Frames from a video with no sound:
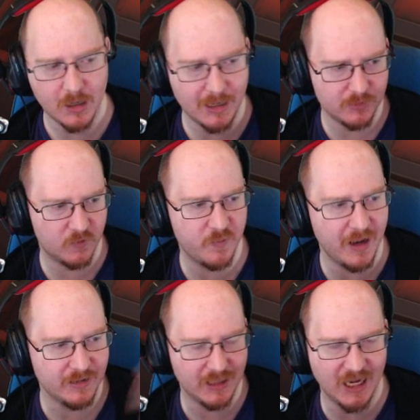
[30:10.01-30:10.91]
And just
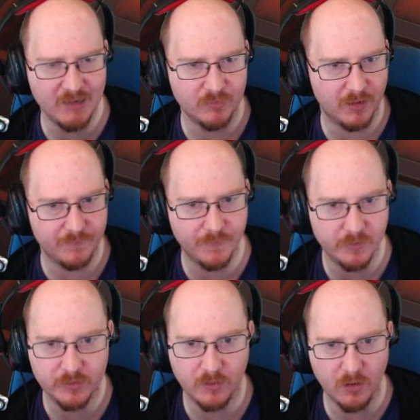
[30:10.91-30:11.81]
spend games, like,
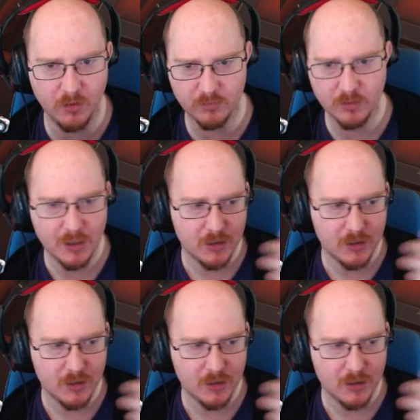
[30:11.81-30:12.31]
focused on